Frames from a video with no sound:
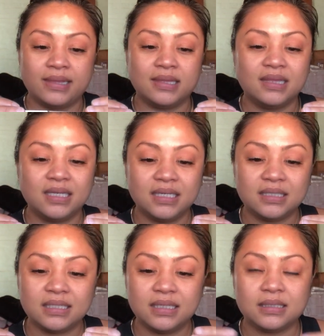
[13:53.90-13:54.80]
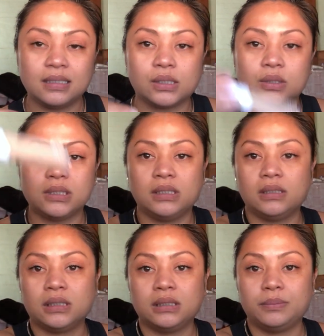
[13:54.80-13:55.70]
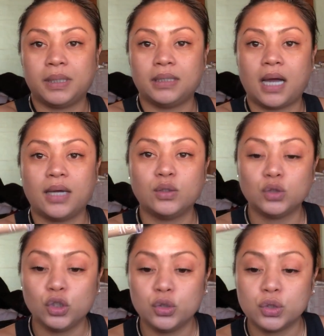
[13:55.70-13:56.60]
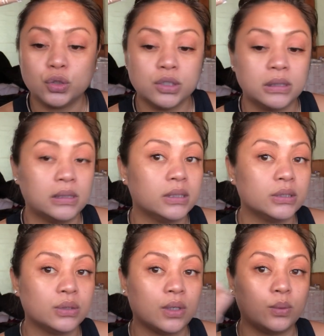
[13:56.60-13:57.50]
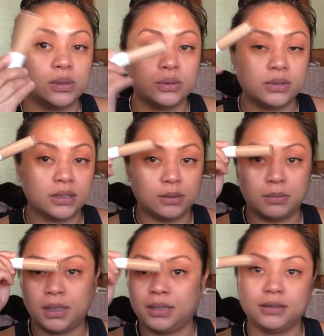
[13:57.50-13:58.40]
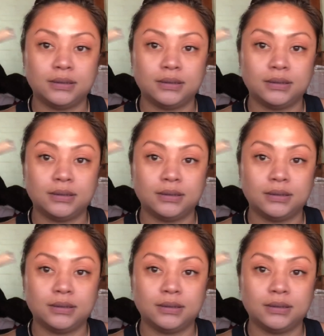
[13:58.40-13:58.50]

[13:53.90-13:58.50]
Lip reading: this is the concealer, but I don't use concealer, so I will use it in my